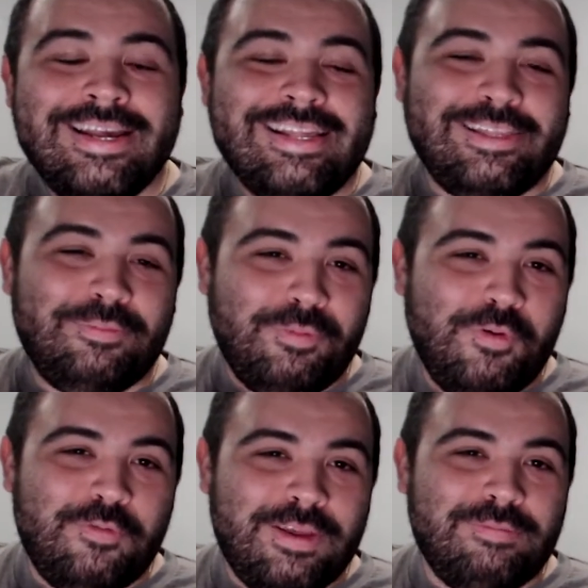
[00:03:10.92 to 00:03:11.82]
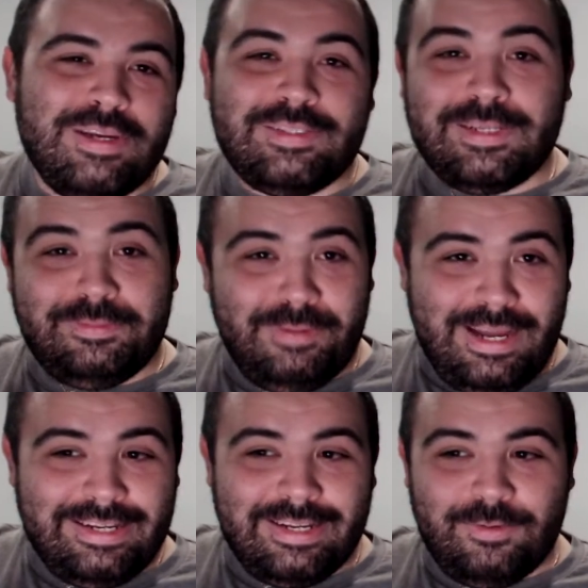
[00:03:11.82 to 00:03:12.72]
the movie based on a
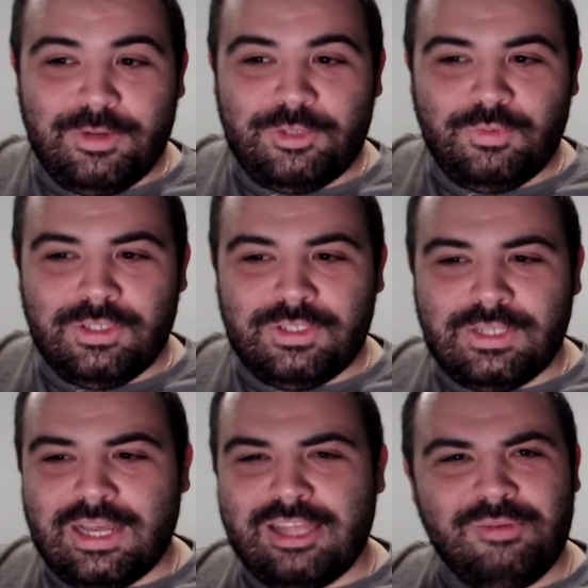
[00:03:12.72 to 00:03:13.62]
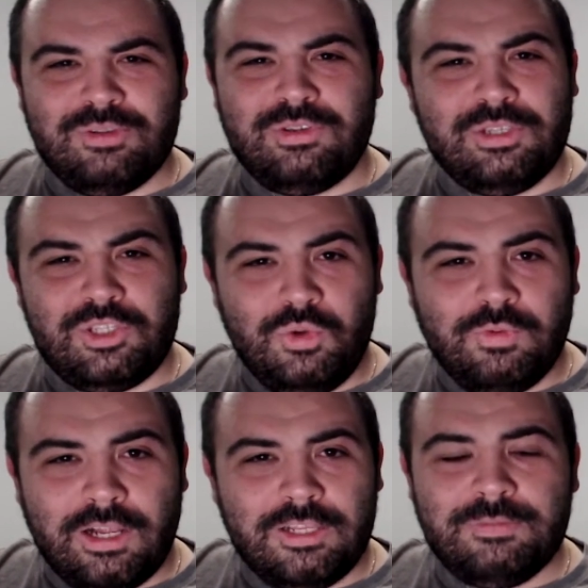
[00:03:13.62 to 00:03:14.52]
manga, which was, I think, was only two
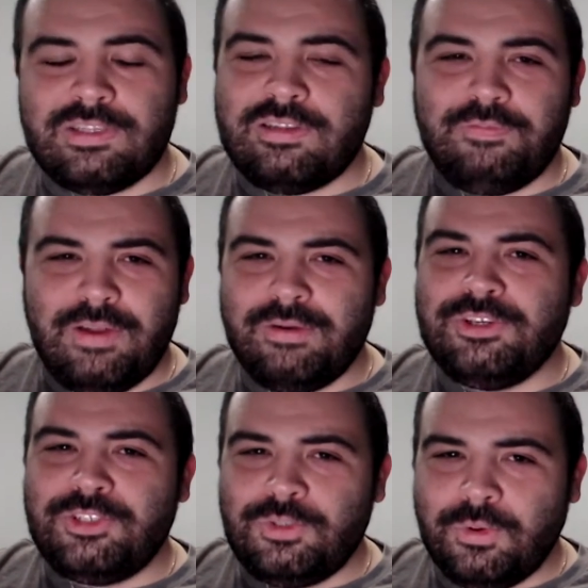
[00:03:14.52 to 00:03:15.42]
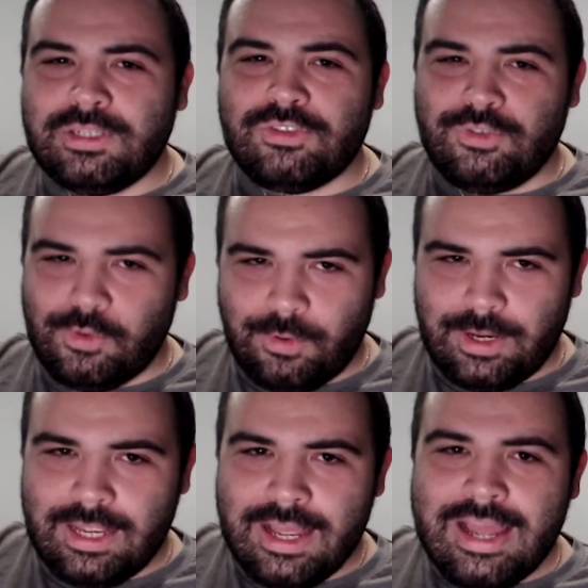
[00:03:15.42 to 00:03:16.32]
volumes. It's a very short
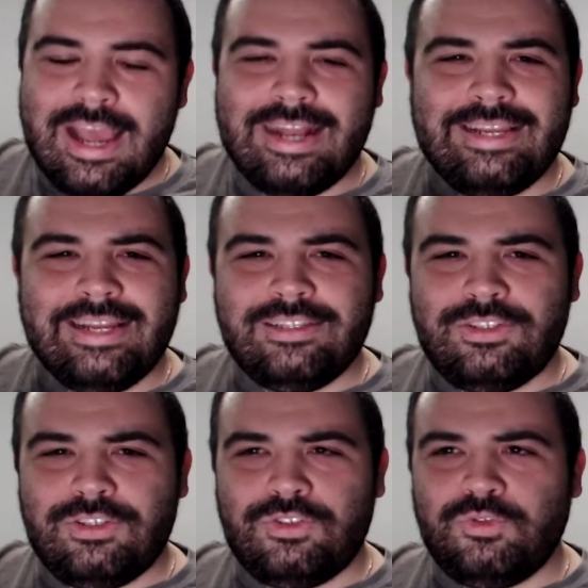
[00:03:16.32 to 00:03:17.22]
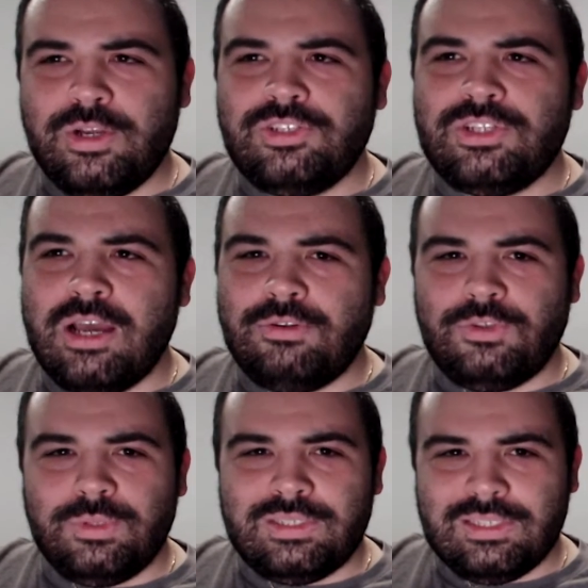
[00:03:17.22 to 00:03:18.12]
story, and it gets stretched out
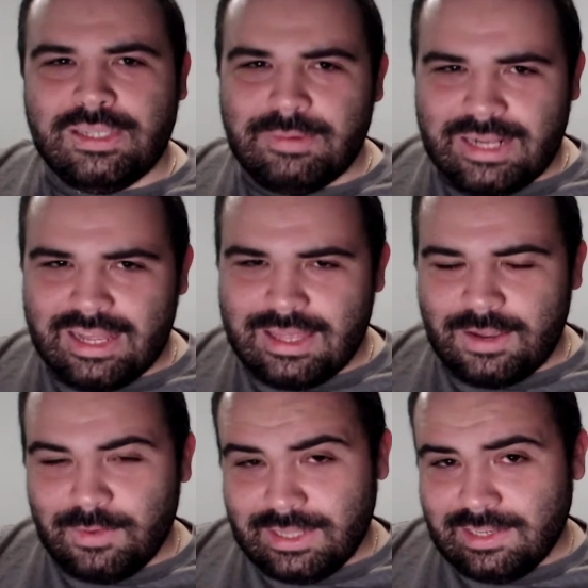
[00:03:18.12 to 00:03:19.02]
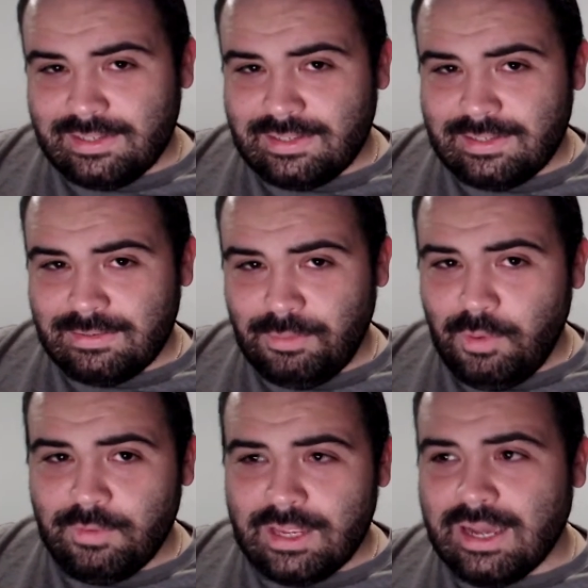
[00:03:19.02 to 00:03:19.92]
to its limit, I think, with this
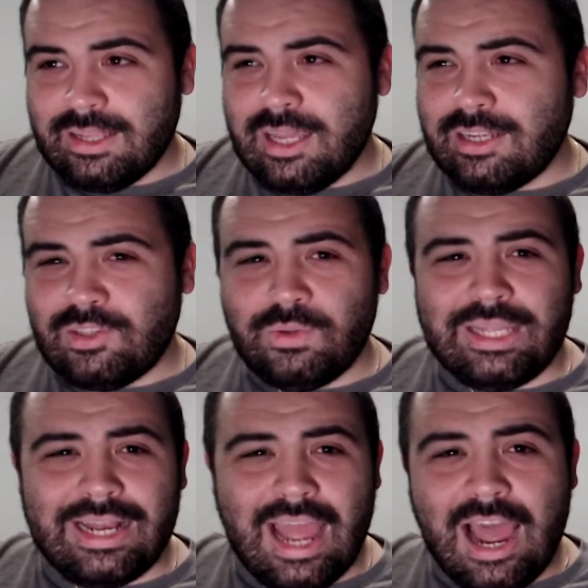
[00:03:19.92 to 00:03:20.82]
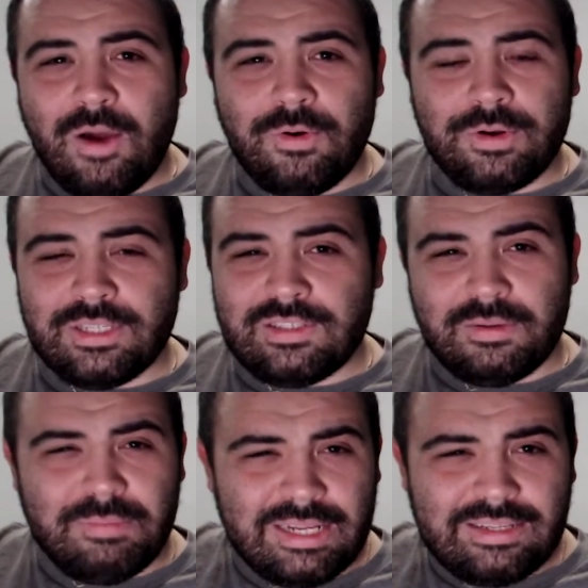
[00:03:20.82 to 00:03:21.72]
movie. I think it's only an hour and
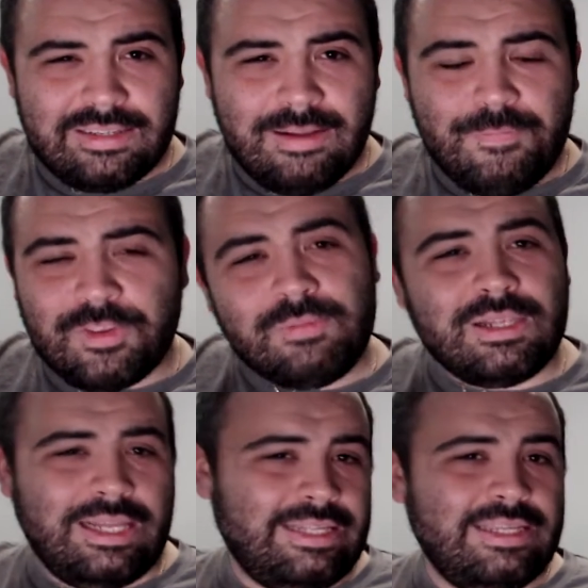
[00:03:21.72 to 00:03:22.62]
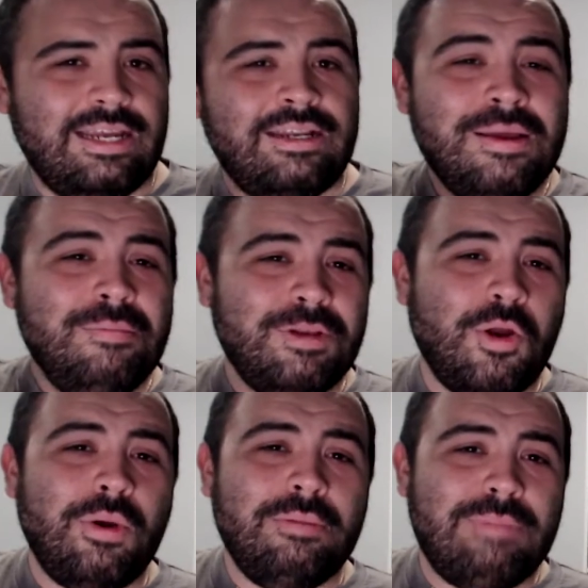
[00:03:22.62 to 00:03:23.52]
some minutes, something like that. But
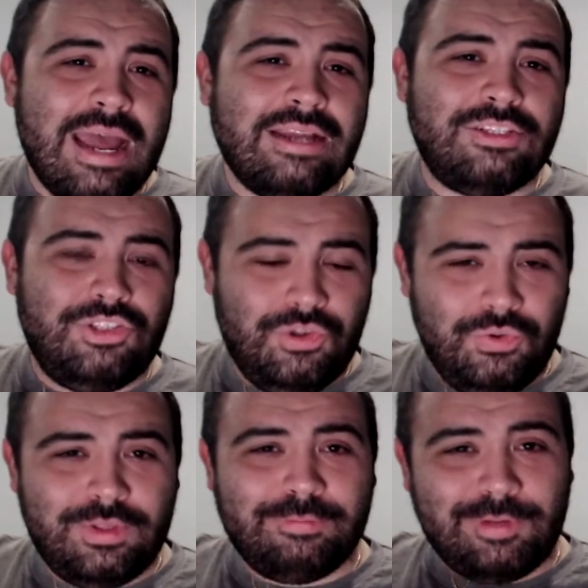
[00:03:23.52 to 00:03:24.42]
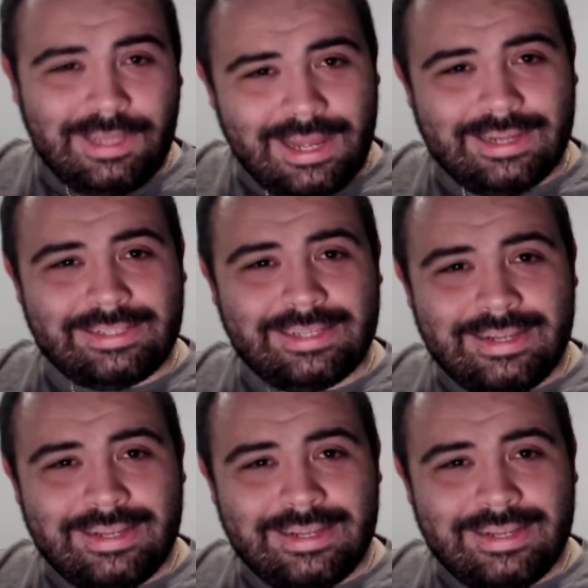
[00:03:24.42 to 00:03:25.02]
going back to the plot,